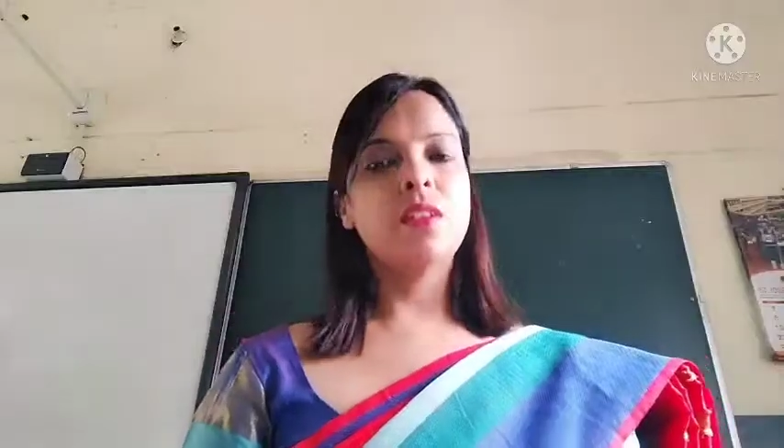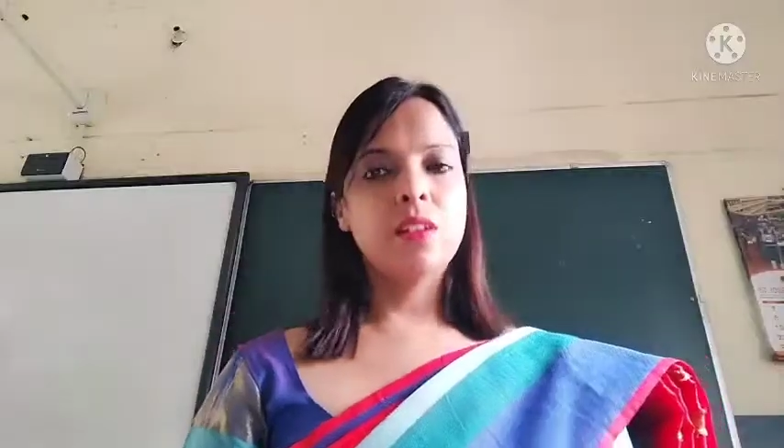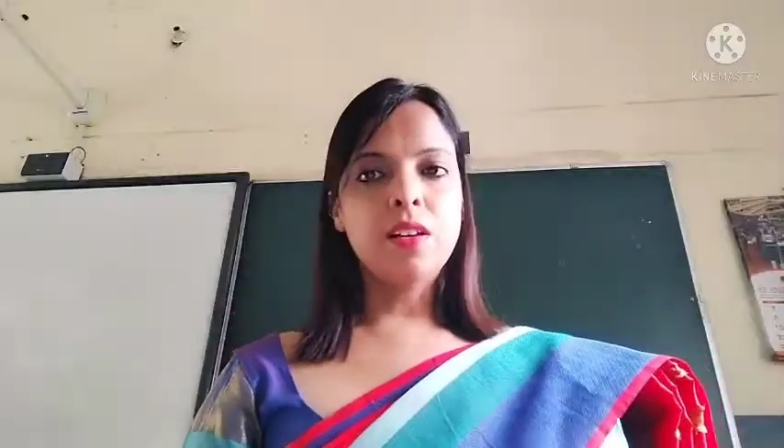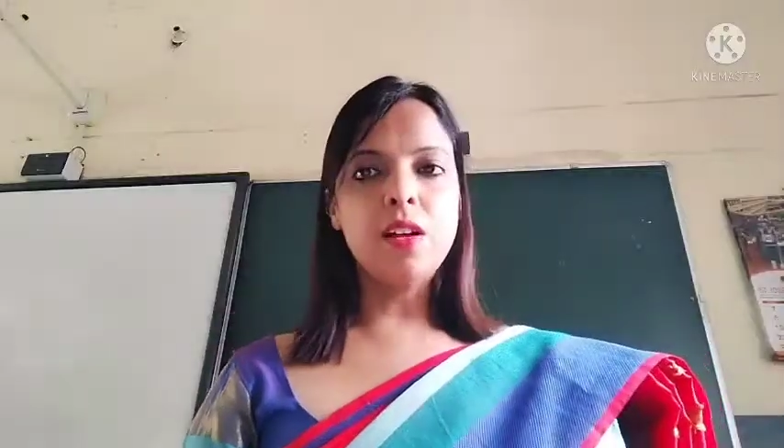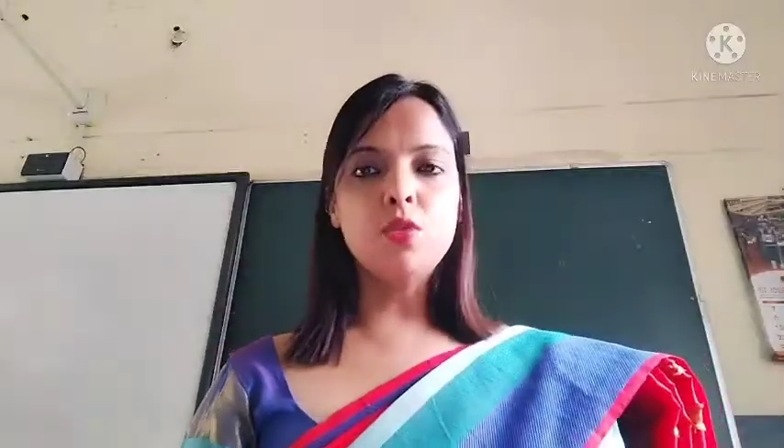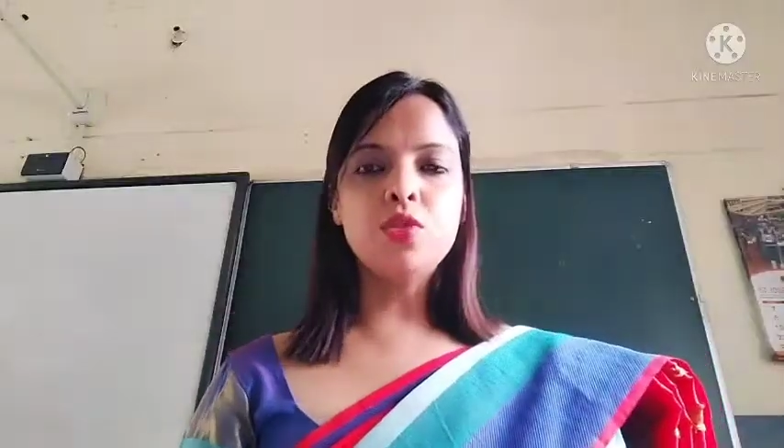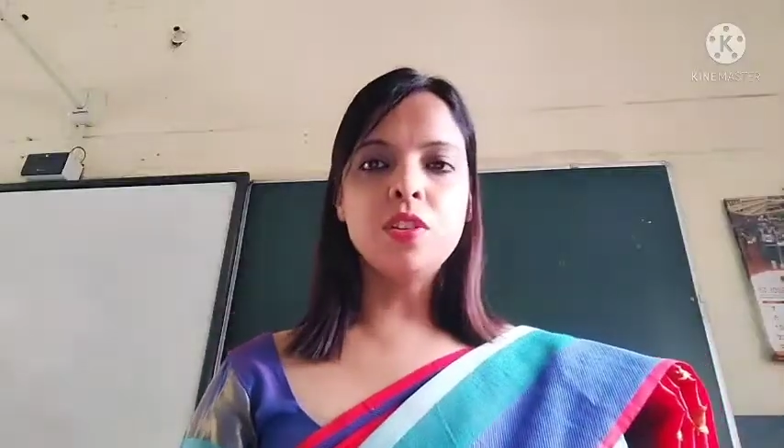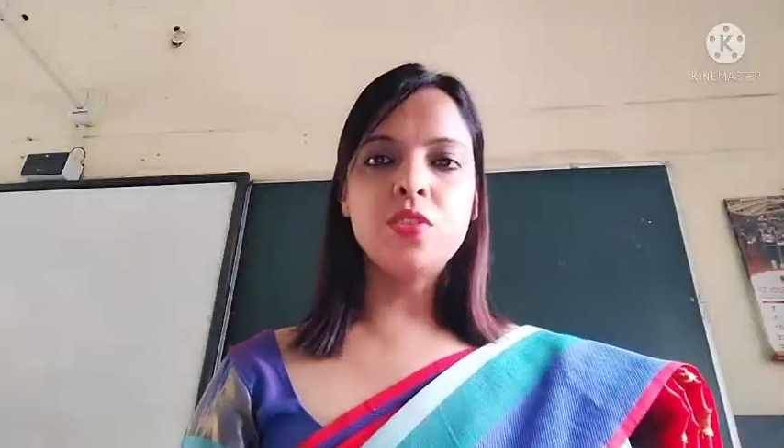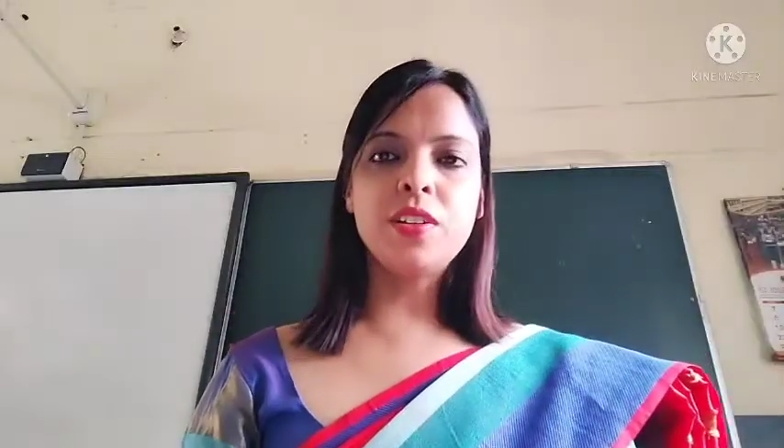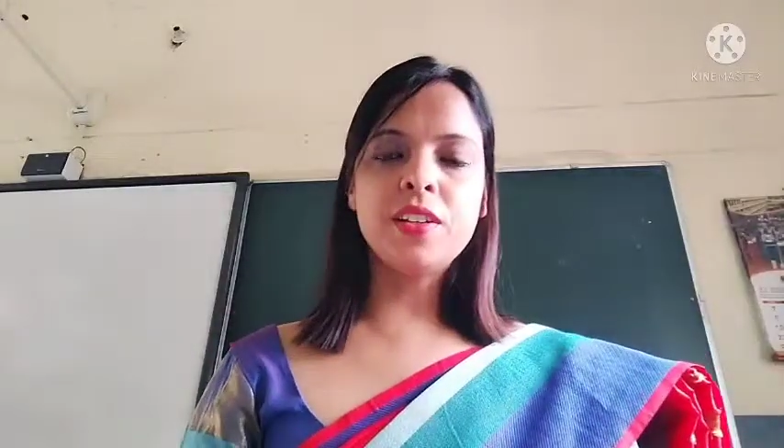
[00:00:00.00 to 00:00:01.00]
Hello
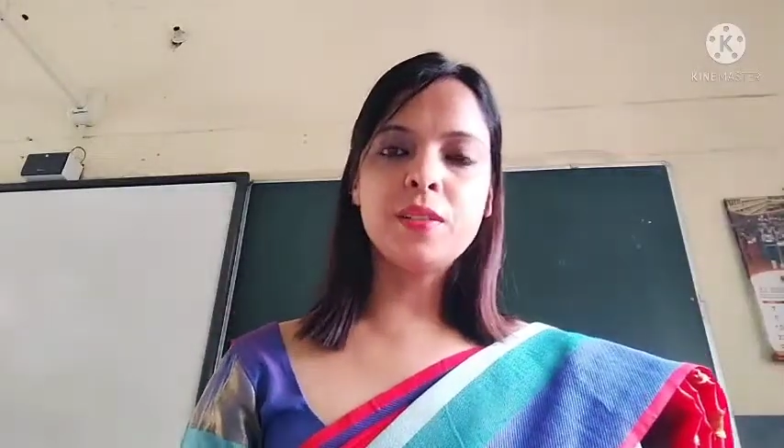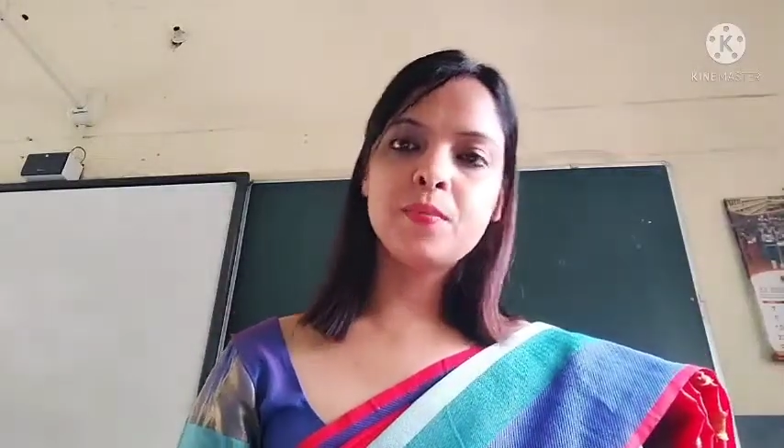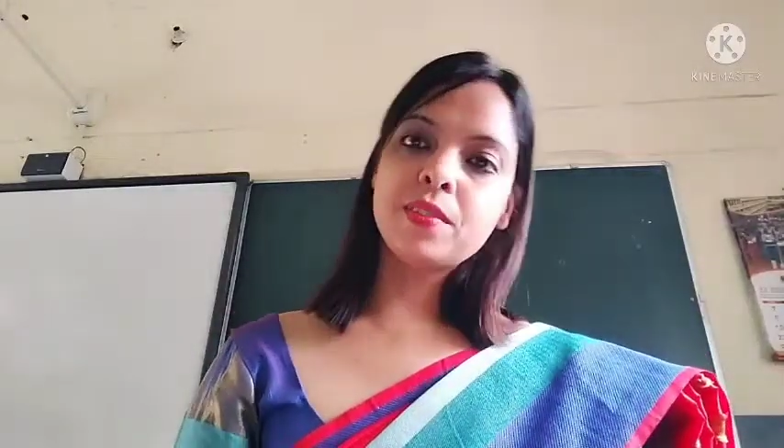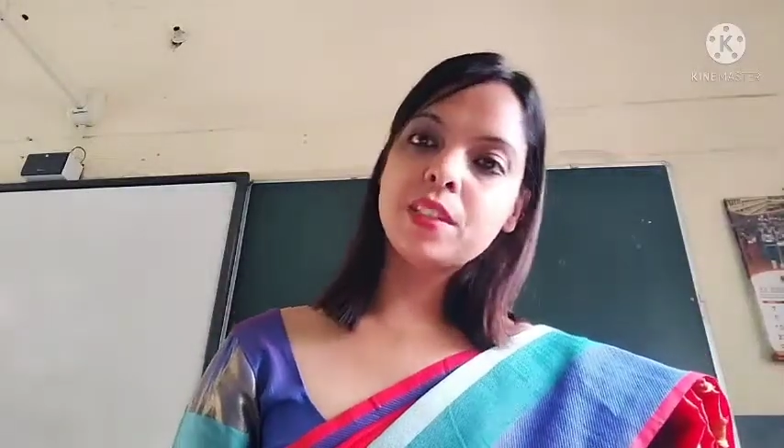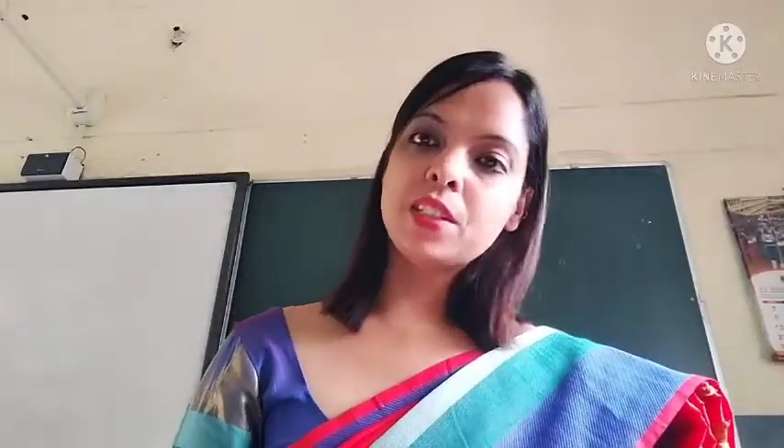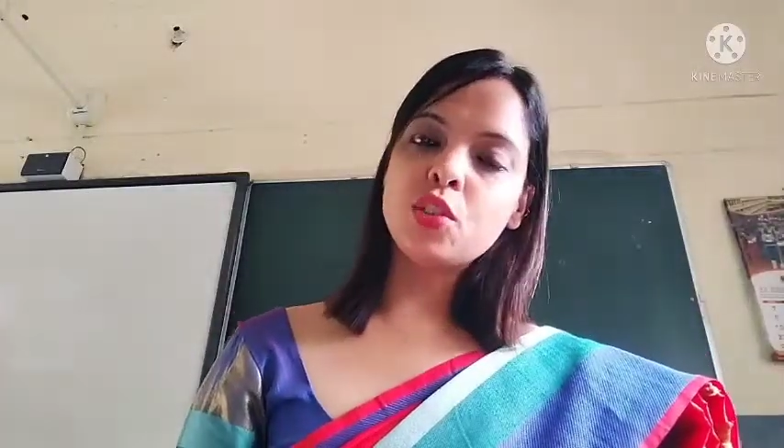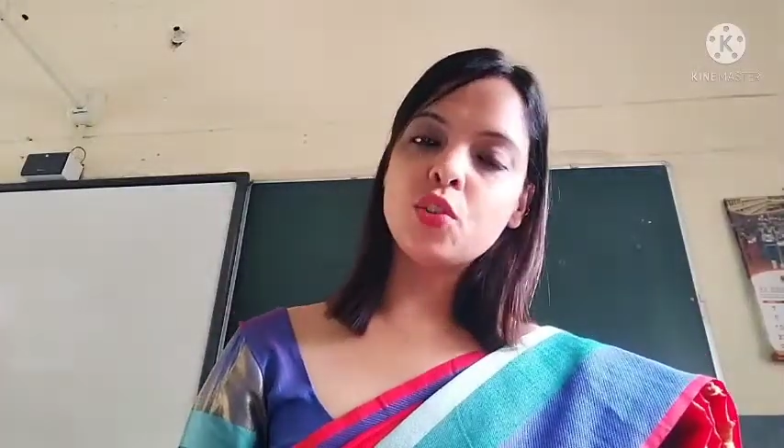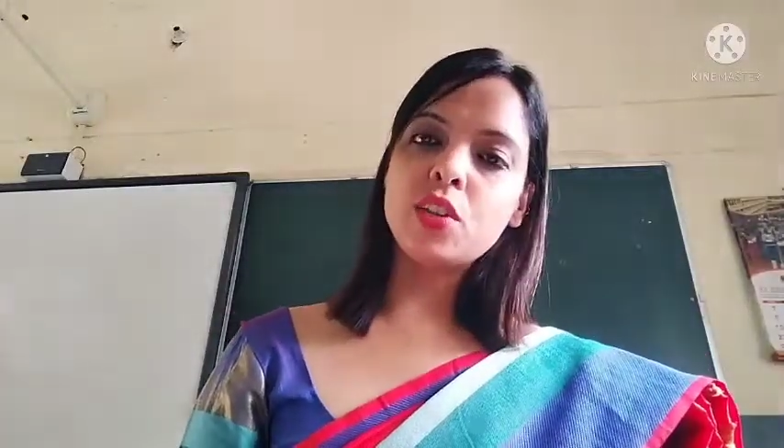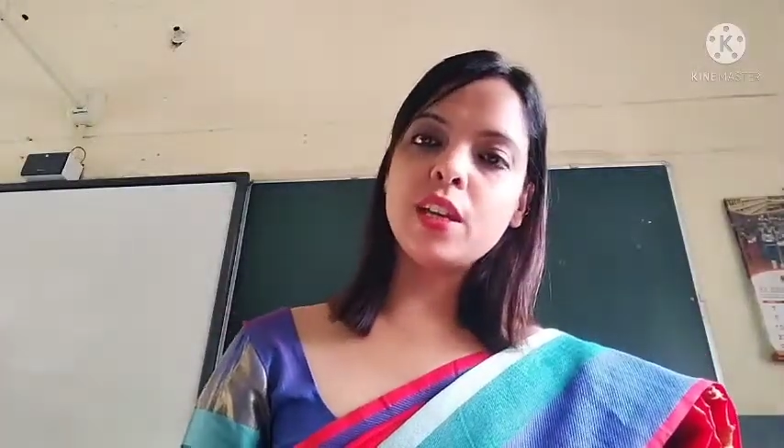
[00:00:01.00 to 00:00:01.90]
children, today